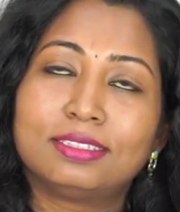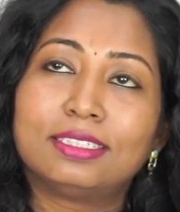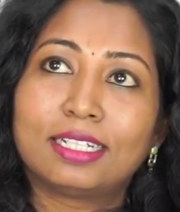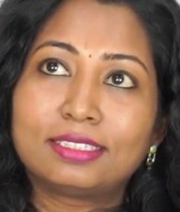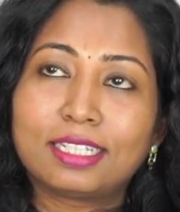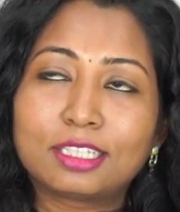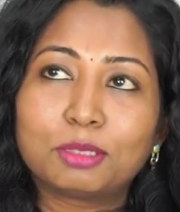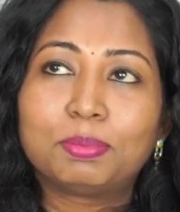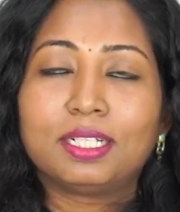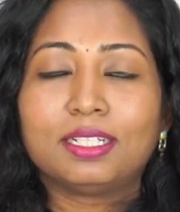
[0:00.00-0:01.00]
did I take
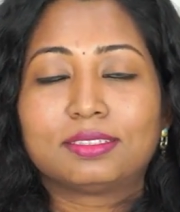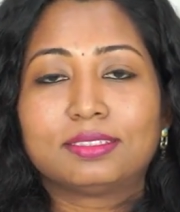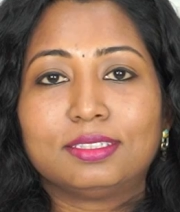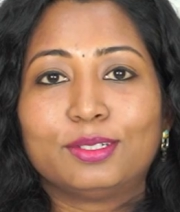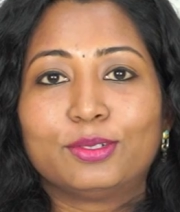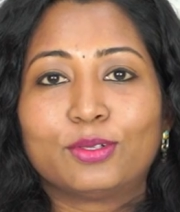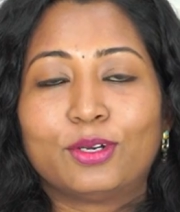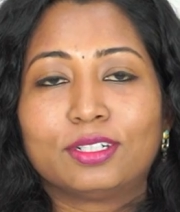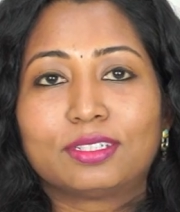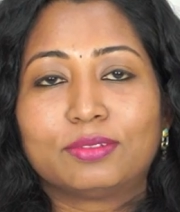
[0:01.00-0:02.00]
the pill yesterday or
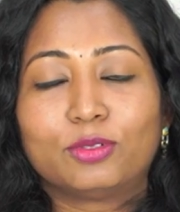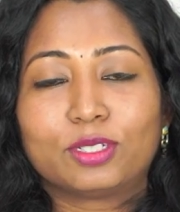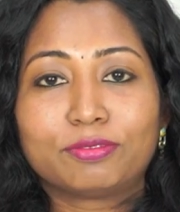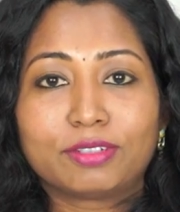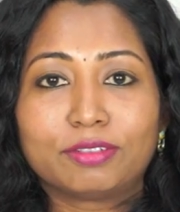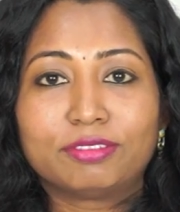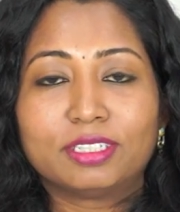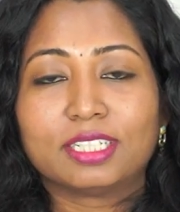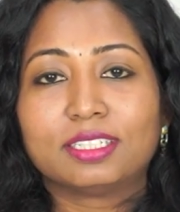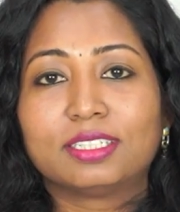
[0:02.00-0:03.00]
not, what if I
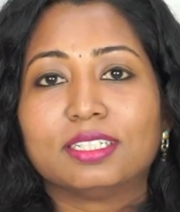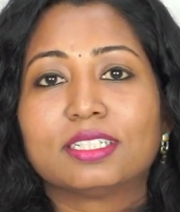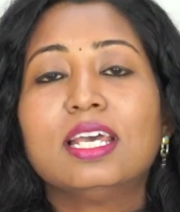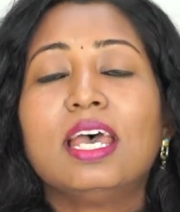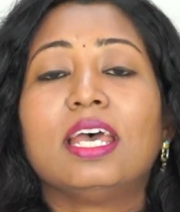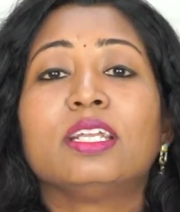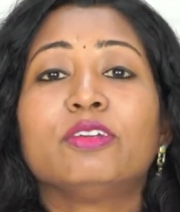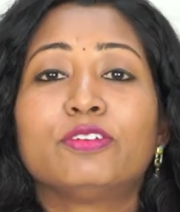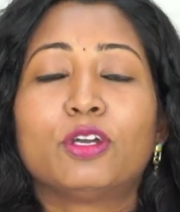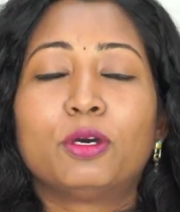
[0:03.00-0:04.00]
forget it, and
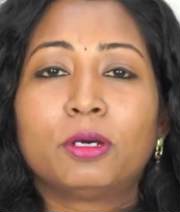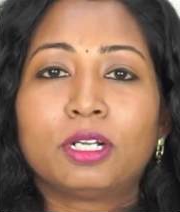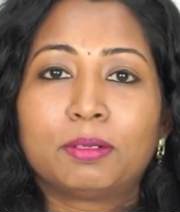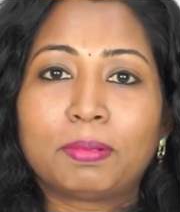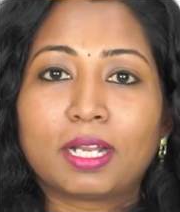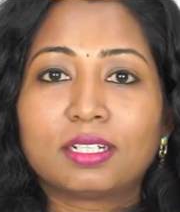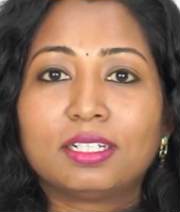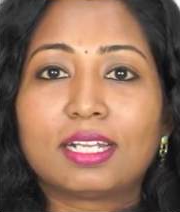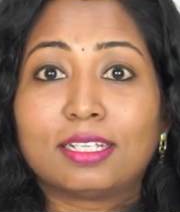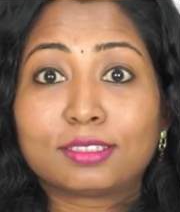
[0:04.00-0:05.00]
if your
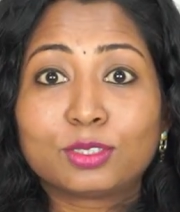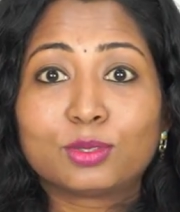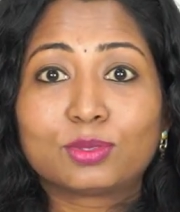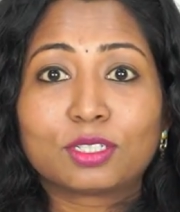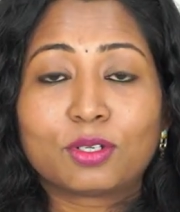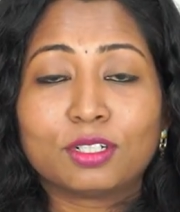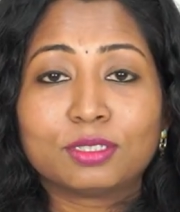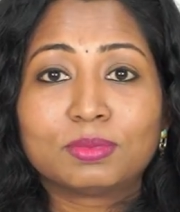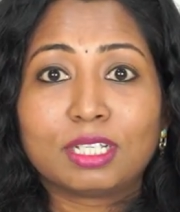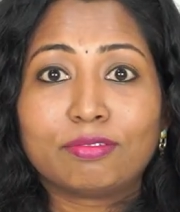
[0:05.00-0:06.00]
partner hasn't used the
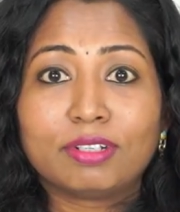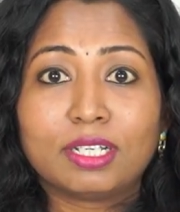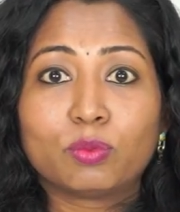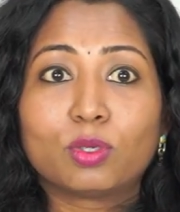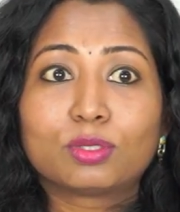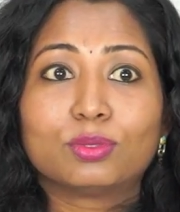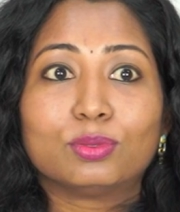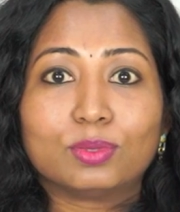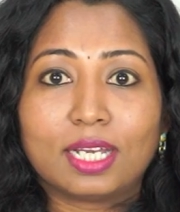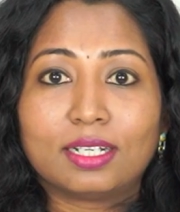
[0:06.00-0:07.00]
condom safely and what to
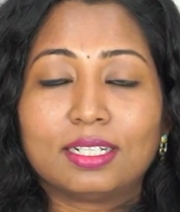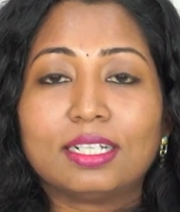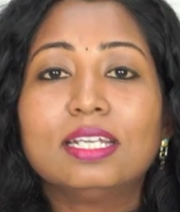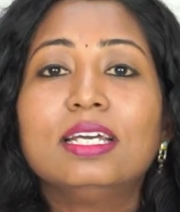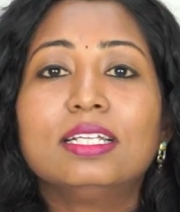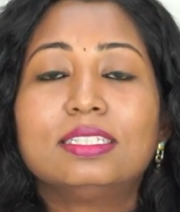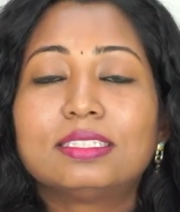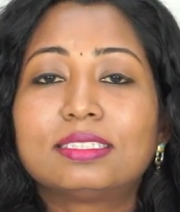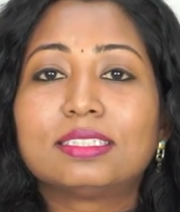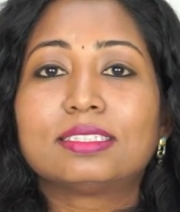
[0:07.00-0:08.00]
do that day,
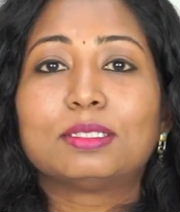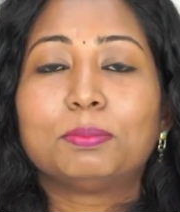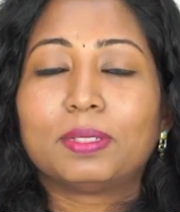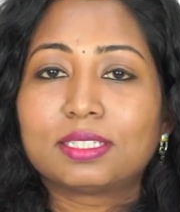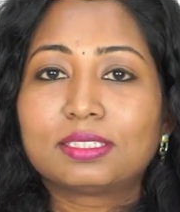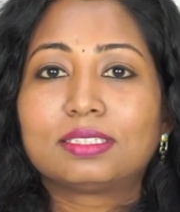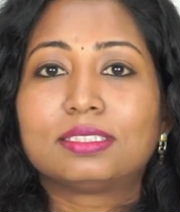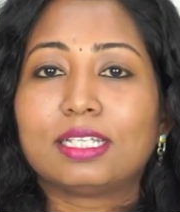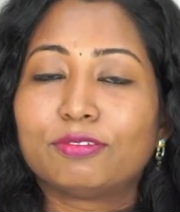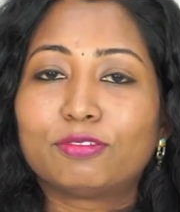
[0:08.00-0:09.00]
this is the
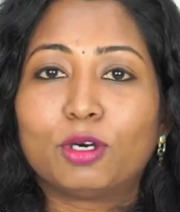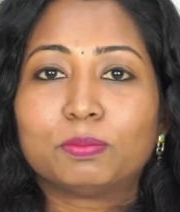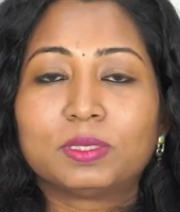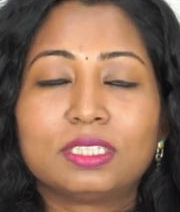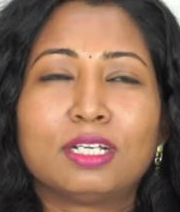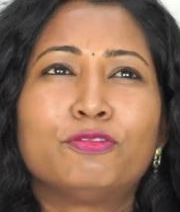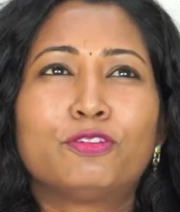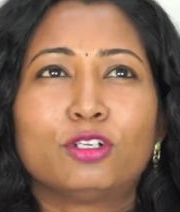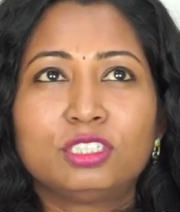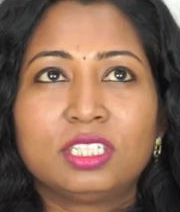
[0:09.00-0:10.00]
best safe option.
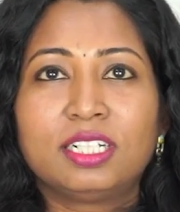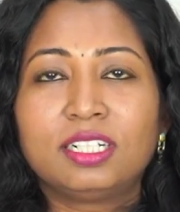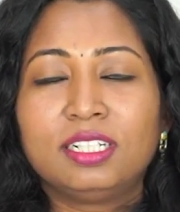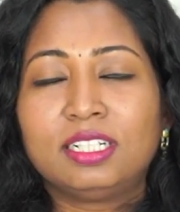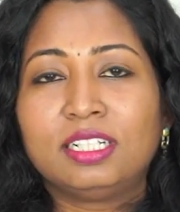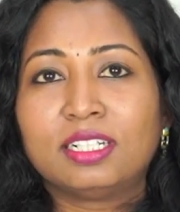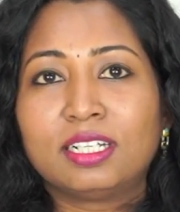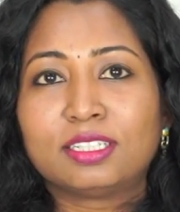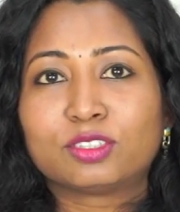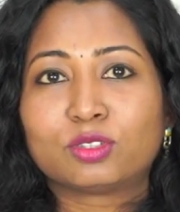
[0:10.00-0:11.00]
Unfortunately in
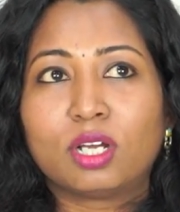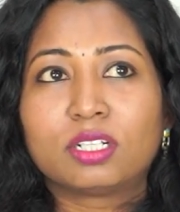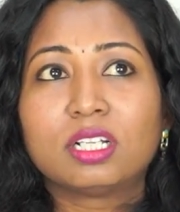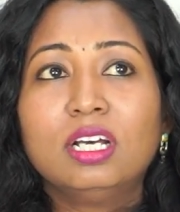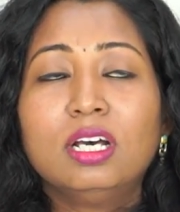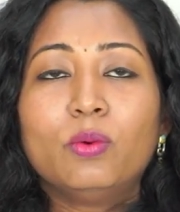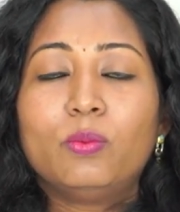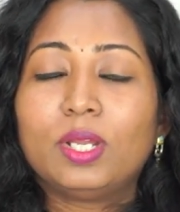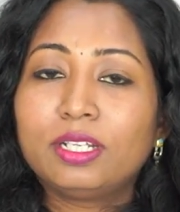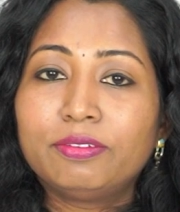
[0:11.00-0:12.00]
India it is not
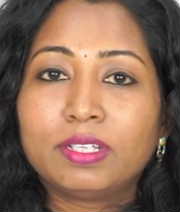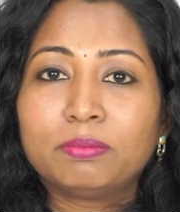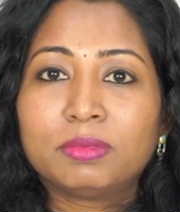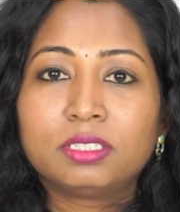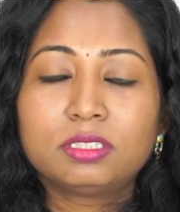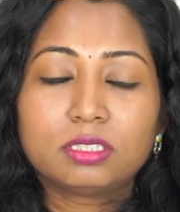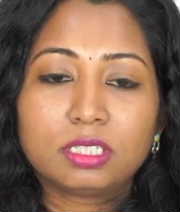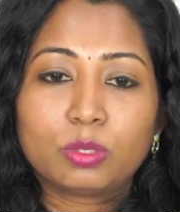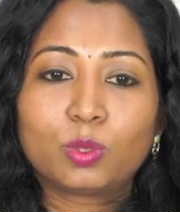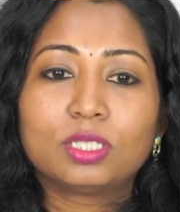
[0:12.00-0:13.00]
very famous.
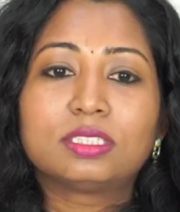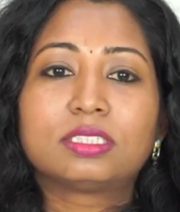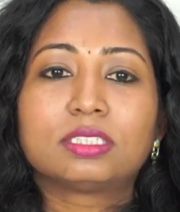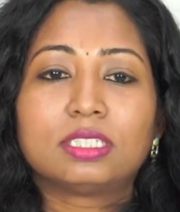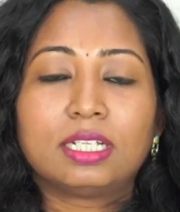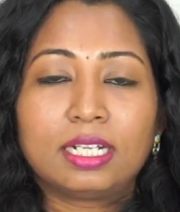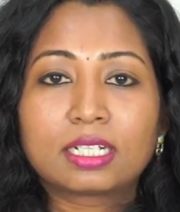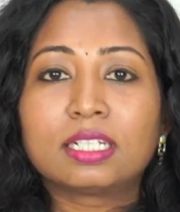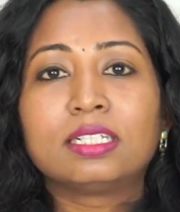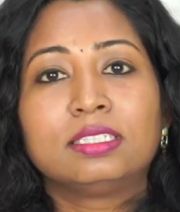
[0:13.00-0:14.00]
There was an
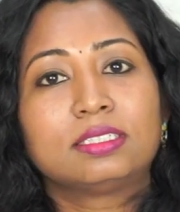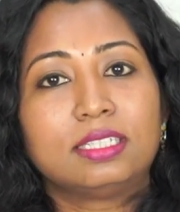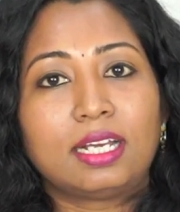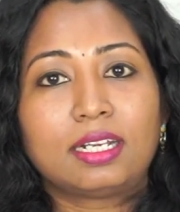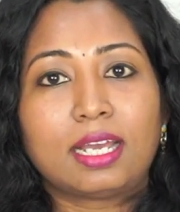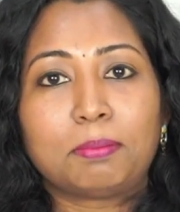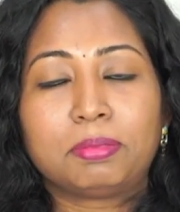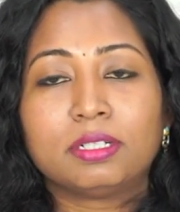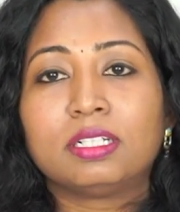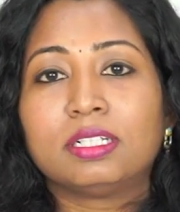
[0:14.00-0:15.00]
occurrence that
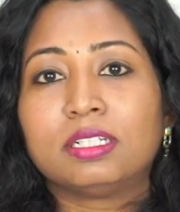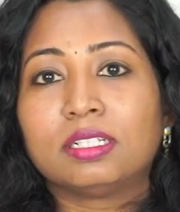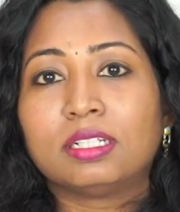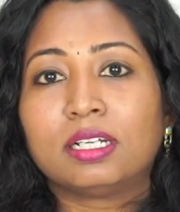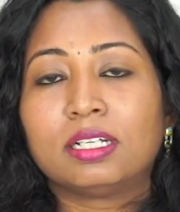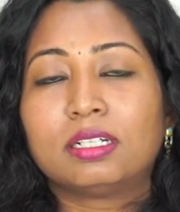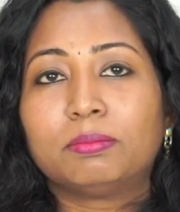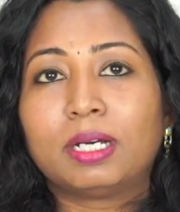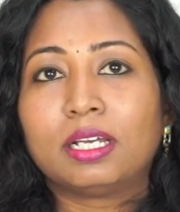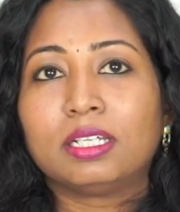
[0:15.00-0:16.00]
happened in
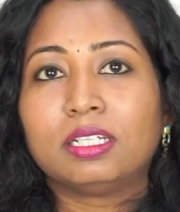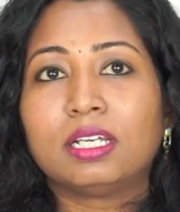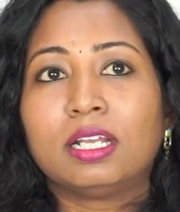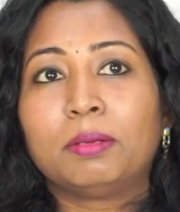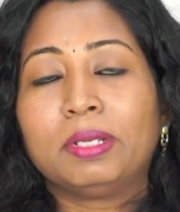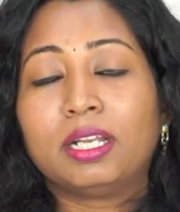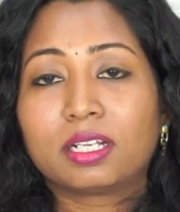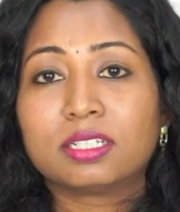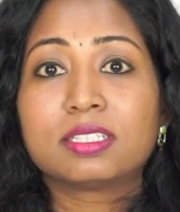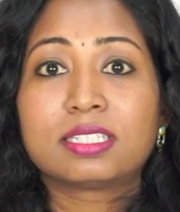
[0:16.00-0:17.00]
India by an
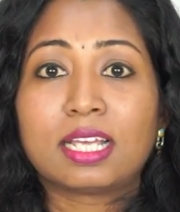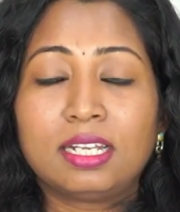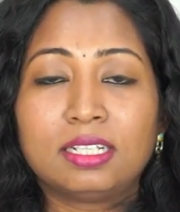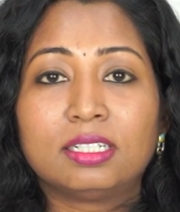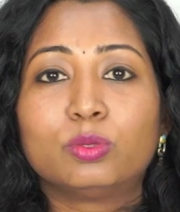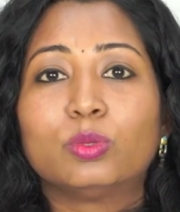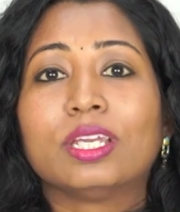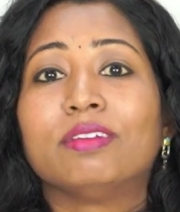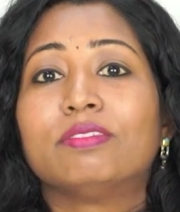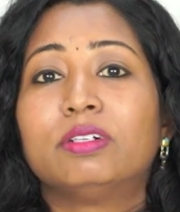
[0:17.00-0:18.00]
American seller who
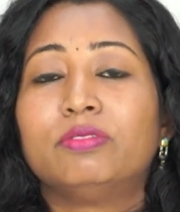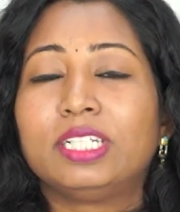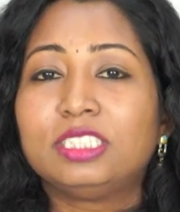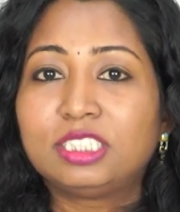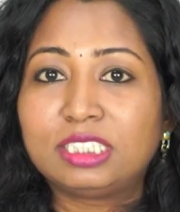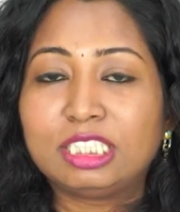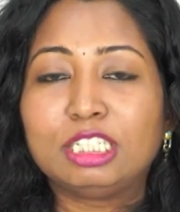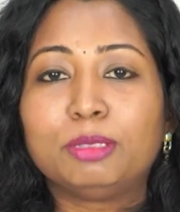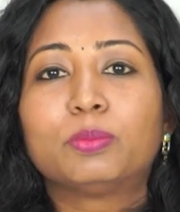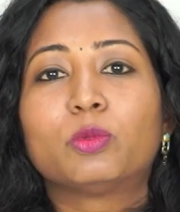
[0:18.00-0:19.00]
gave a very
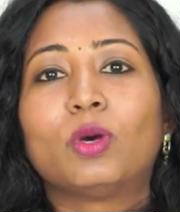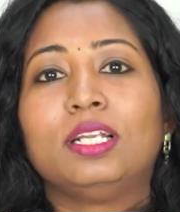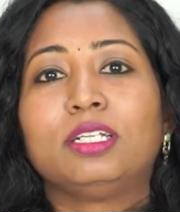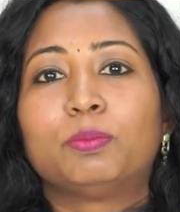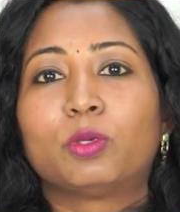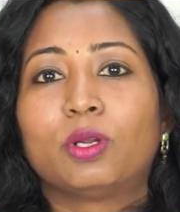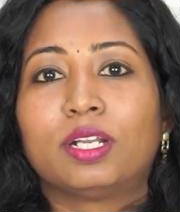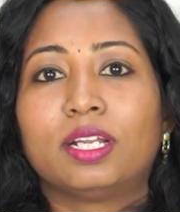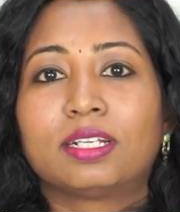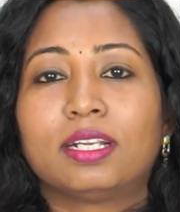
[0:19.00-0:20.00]
cheap quality
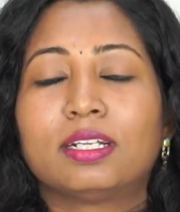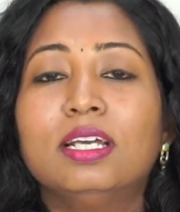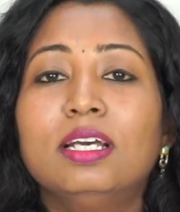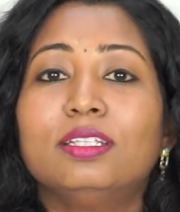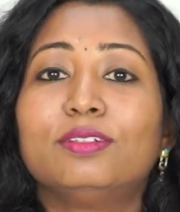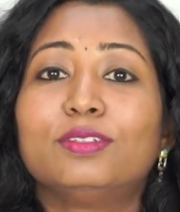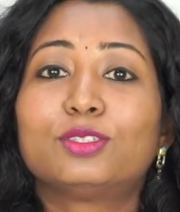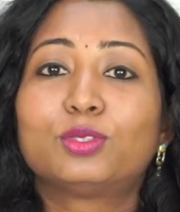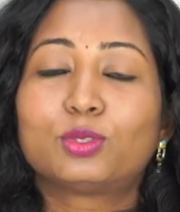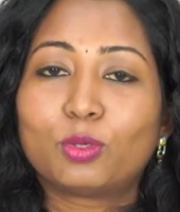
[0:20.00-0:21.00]
product, and there were
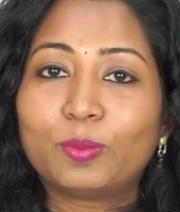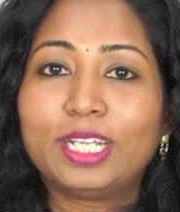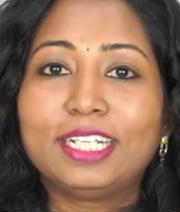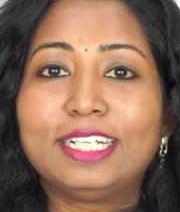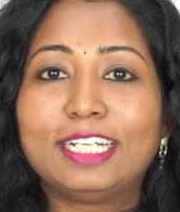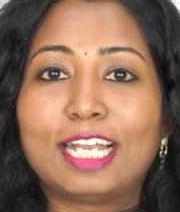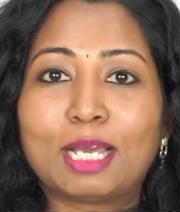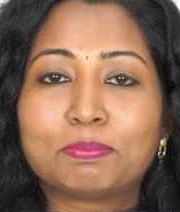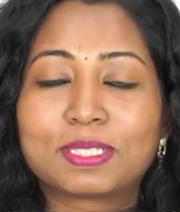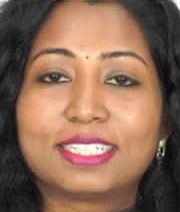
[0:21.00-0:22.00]
so many
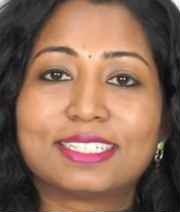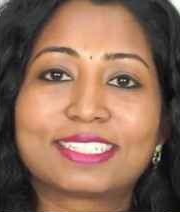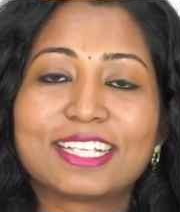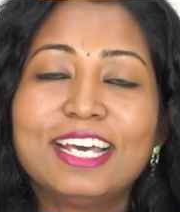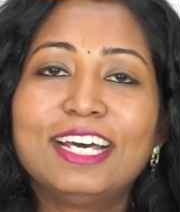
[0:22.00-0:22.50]
lapses.